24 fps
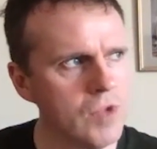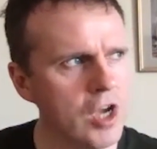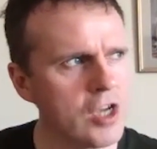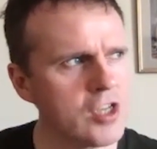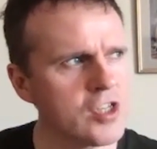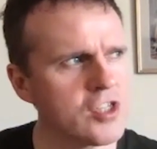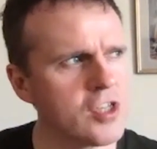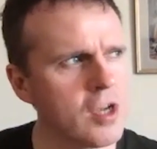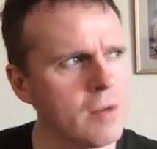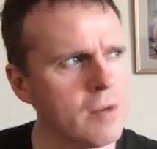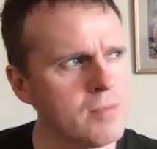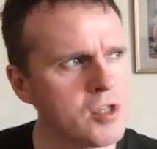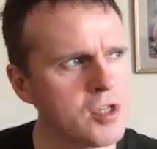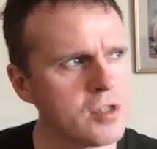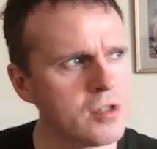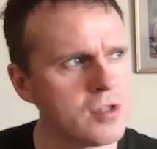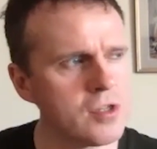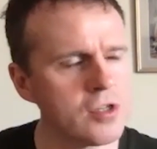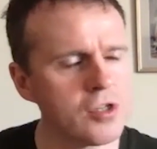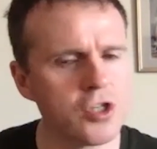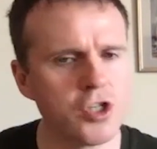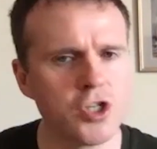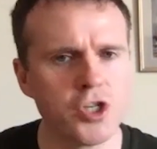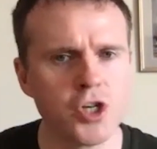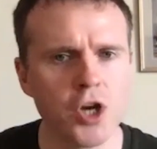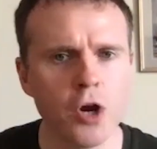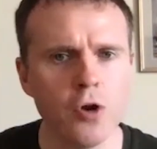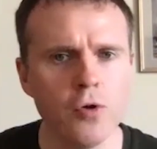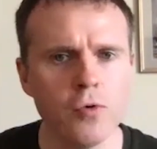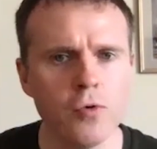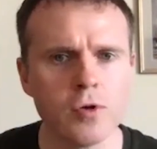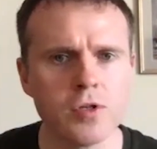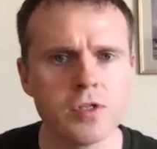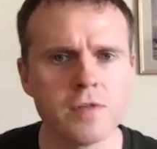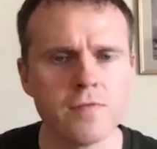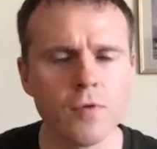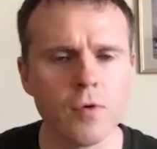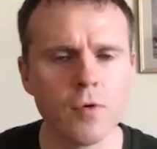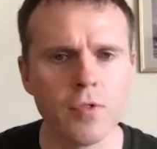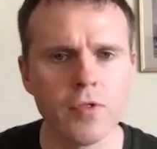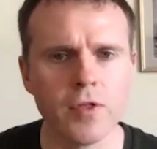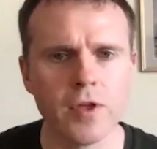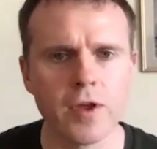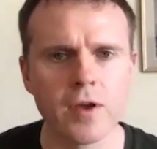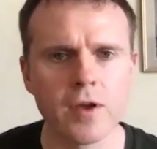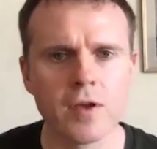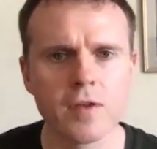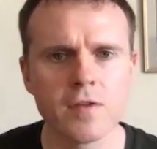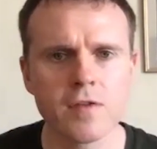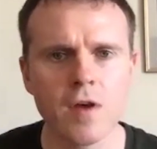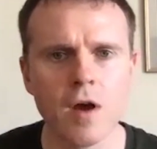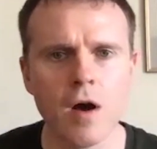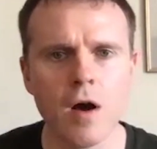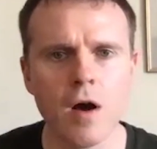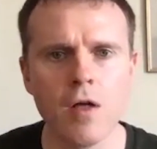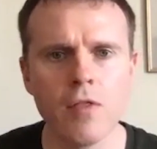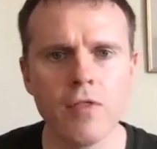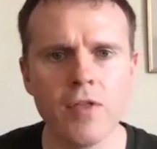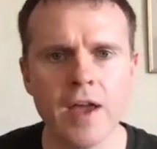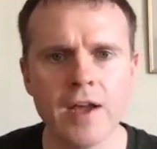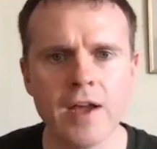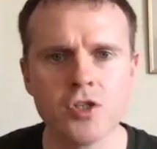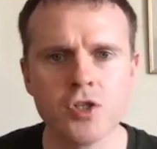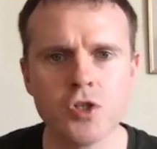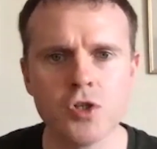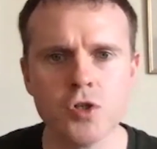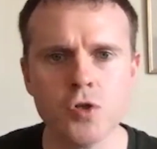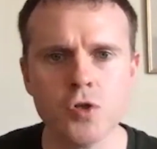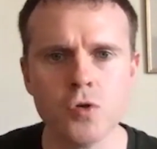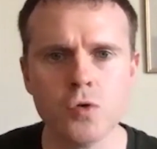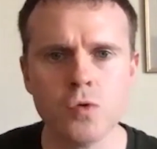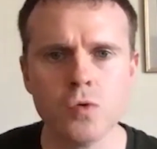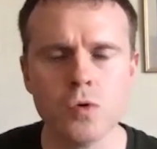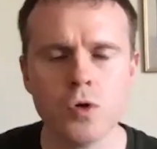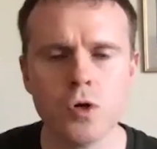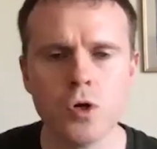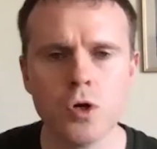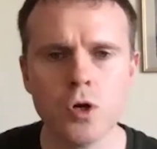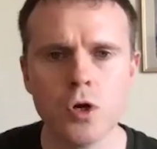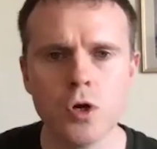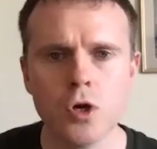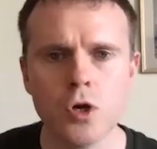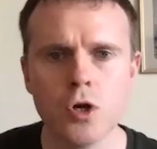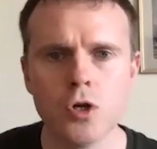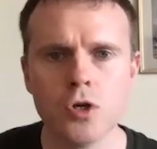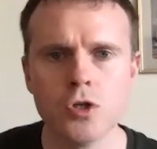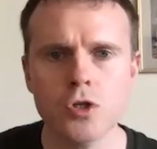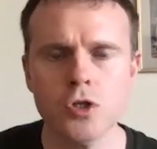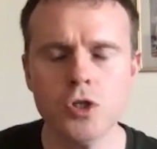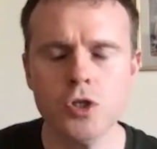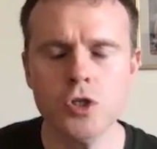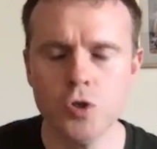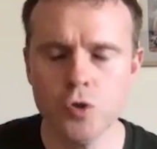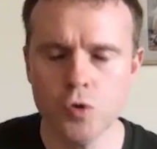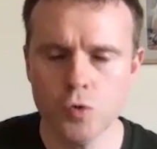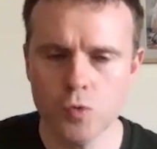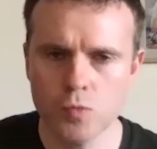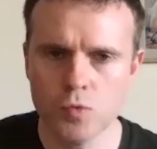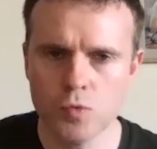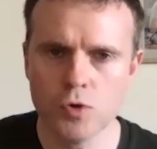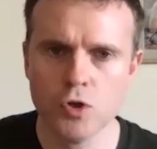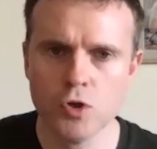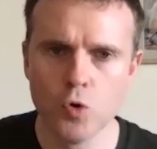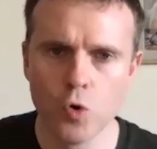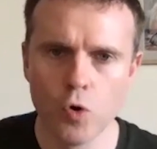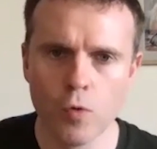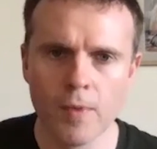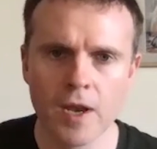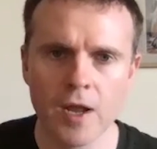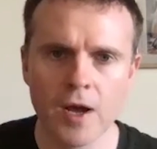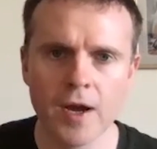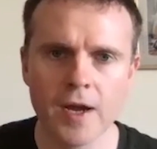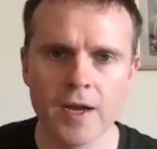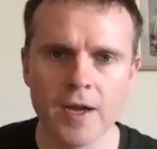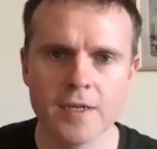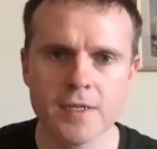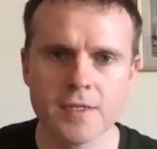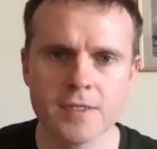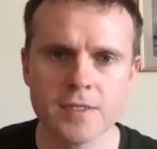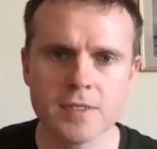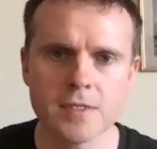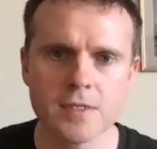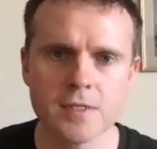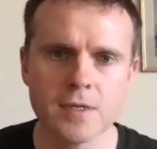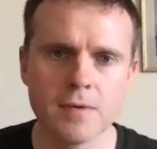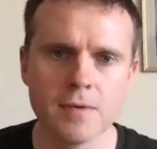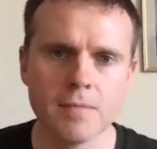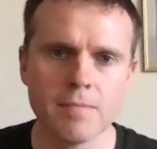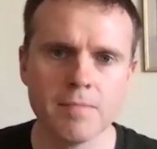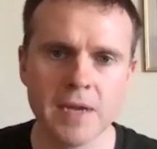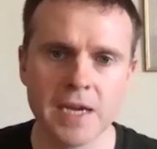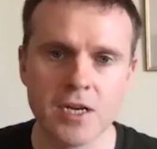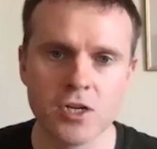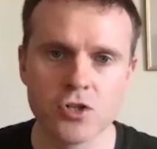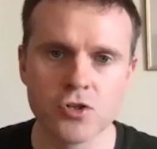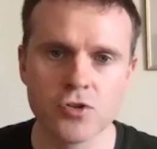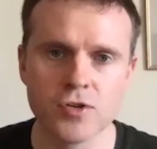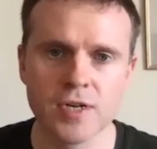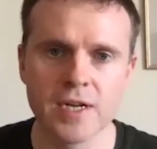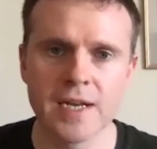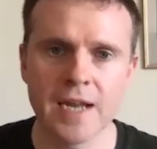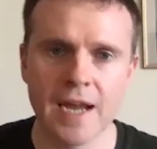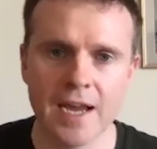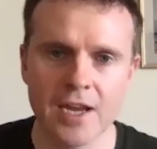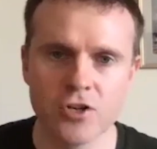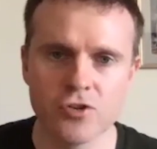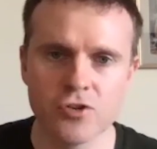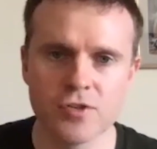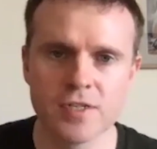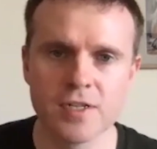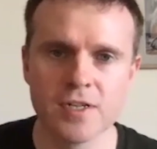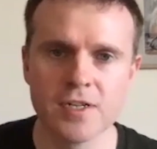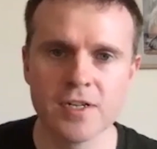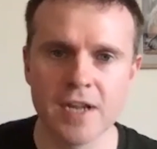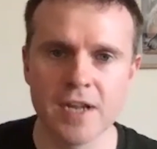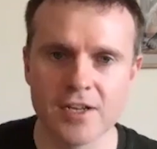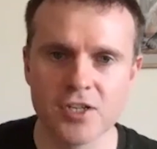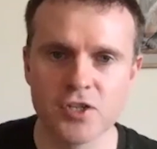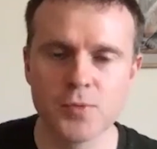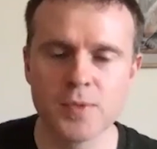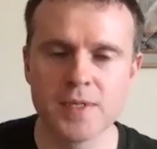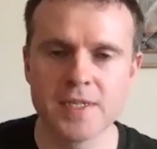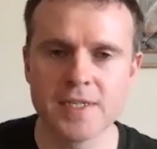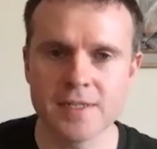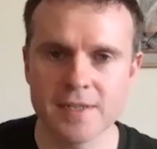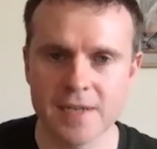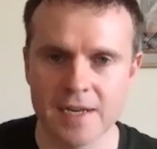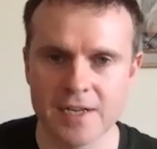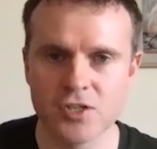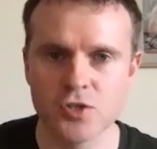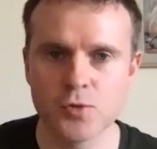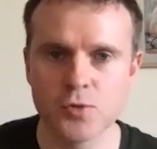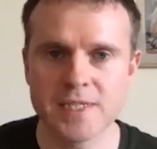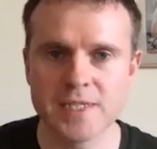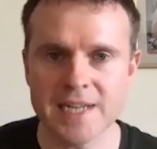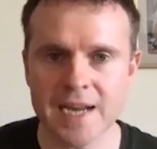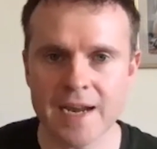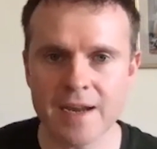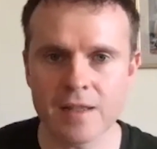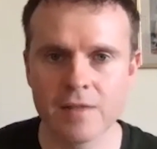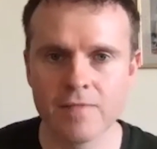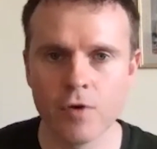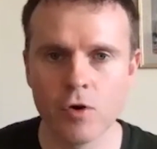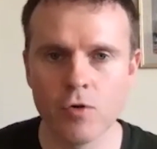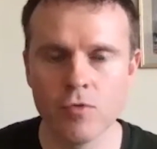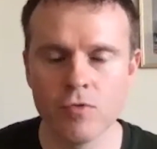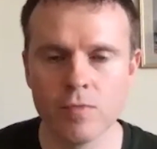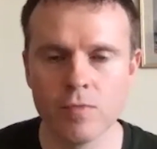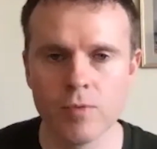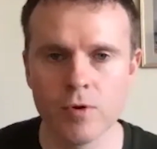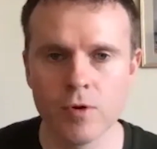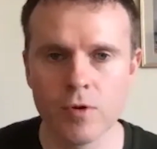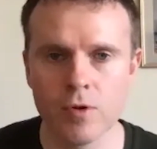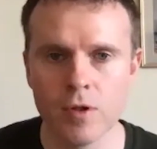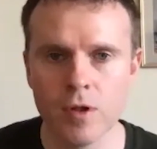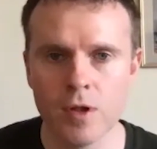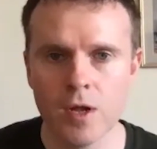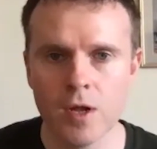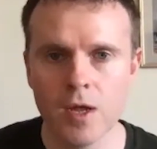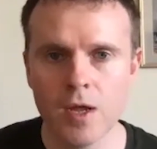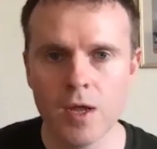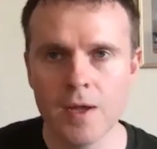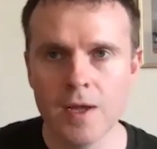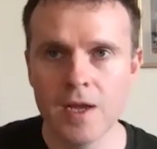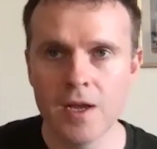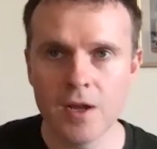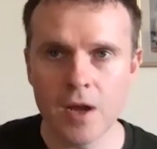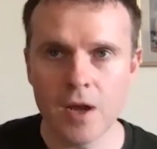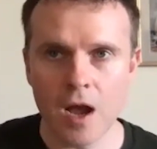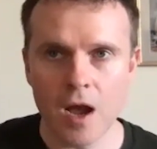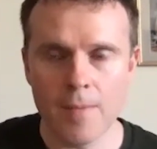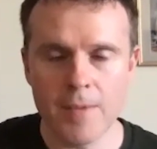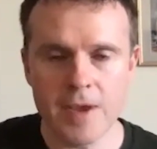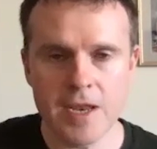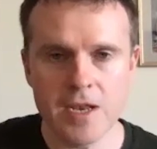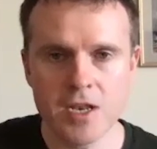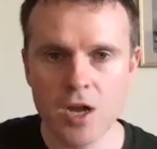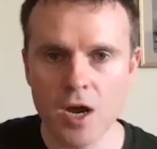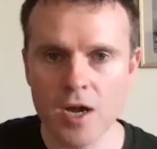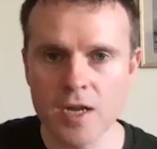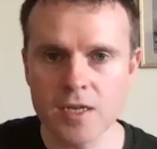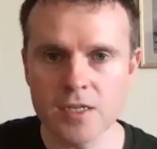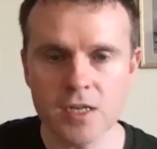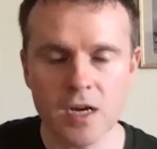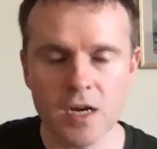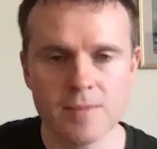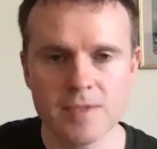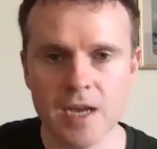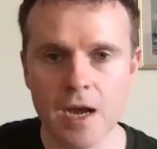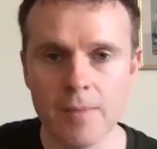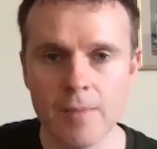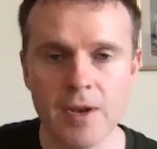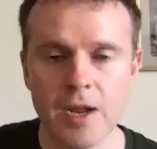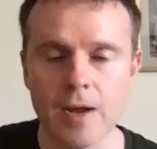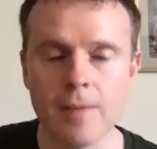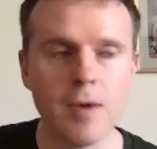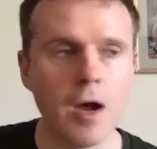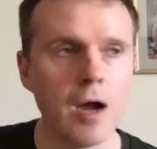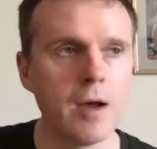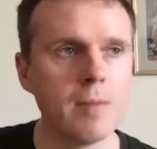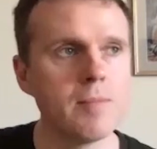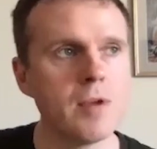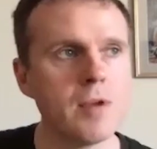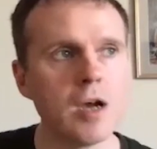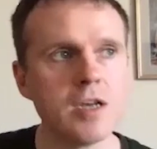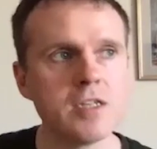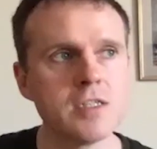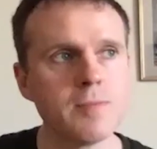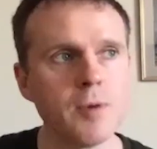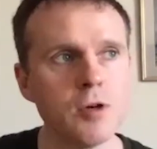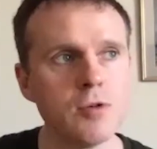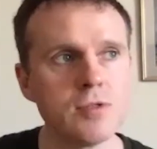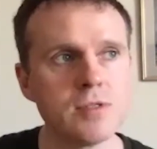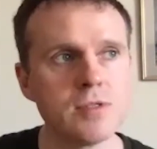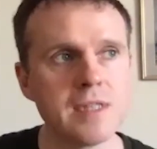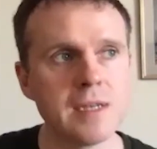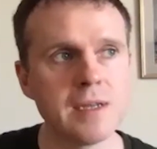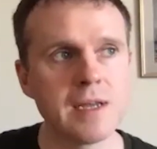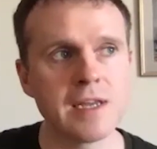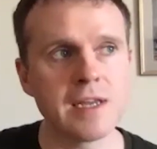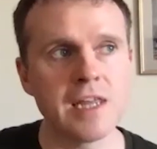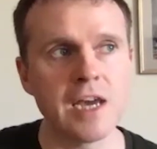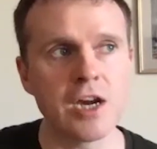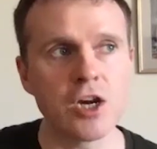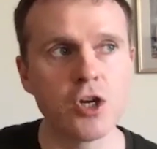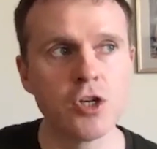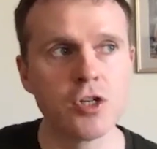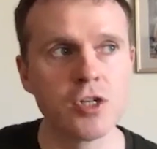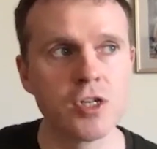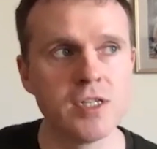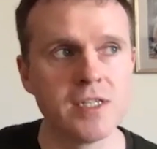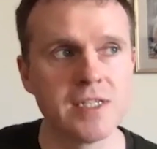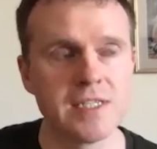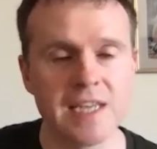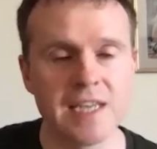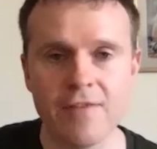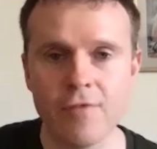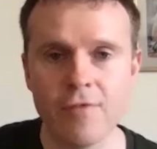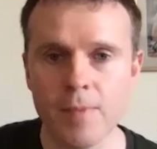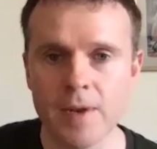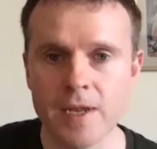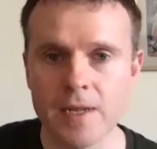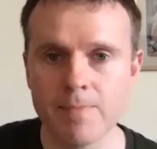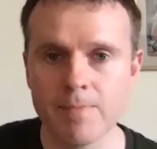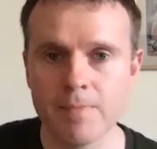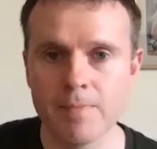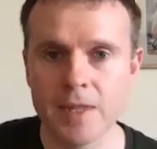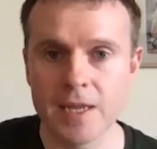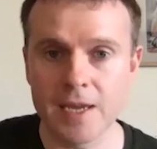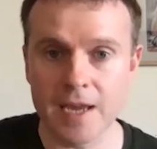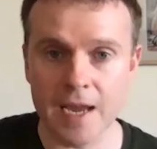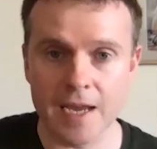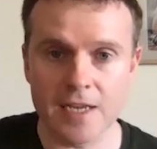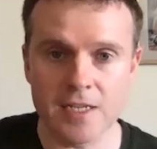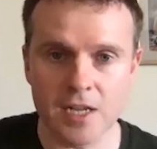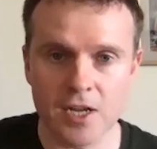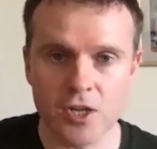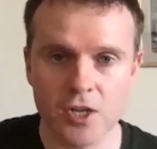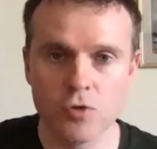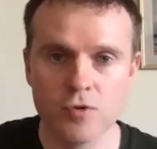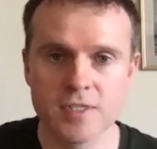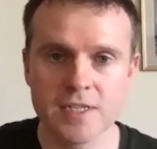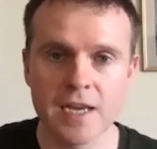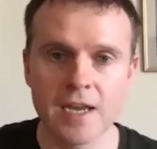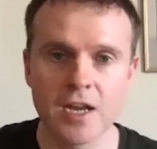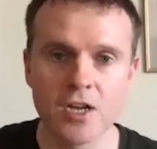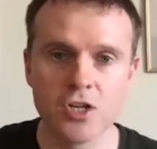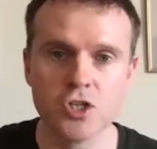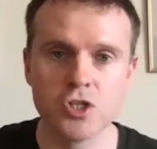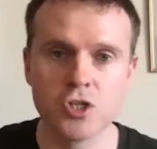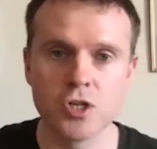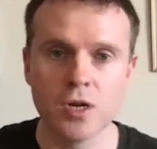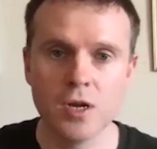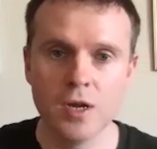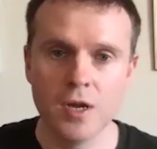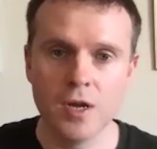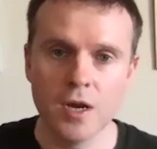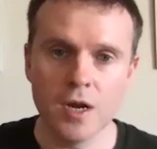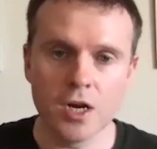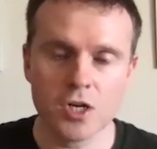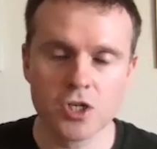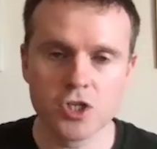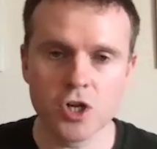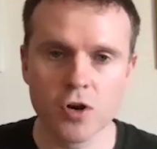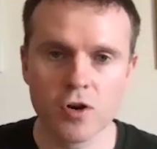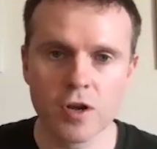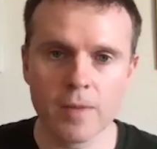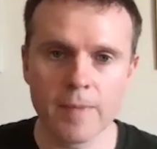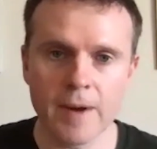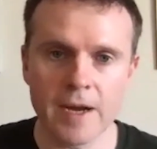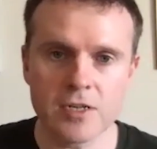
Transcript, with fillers: assumption that jokes of all things are there to to normalize bigotry and hatred and, and to and to attack the vulnerable I mean, nine times. I mean, I'm, I'm, i suppose that that could conceivably be the case, like you say, a, a joke